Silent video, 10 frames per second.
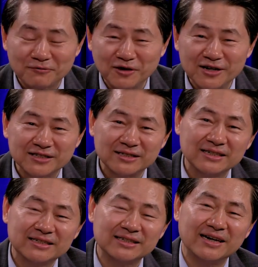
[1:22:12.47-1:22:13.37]
finished
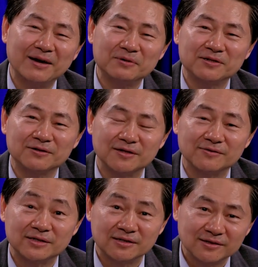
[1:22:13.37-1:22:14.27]
this episode of
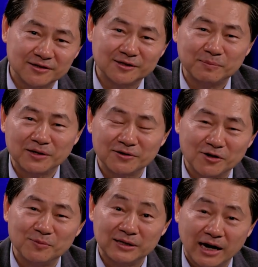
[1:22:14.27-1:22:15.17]
a CCG Special
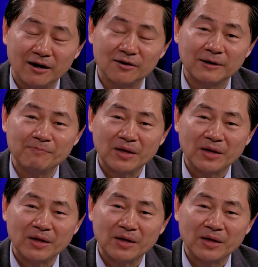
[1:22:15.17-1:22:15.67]
Global Dialogue